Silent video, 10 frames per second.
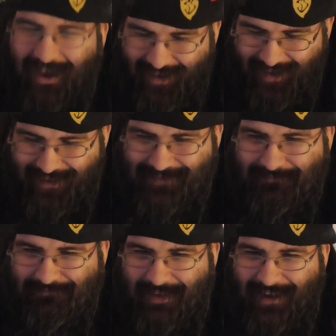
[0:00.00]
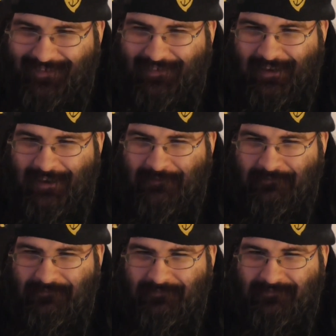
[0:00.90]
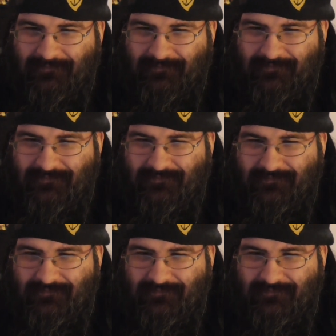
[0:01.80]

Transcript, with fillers: banana I, toy. I and see. His favorite pastime is.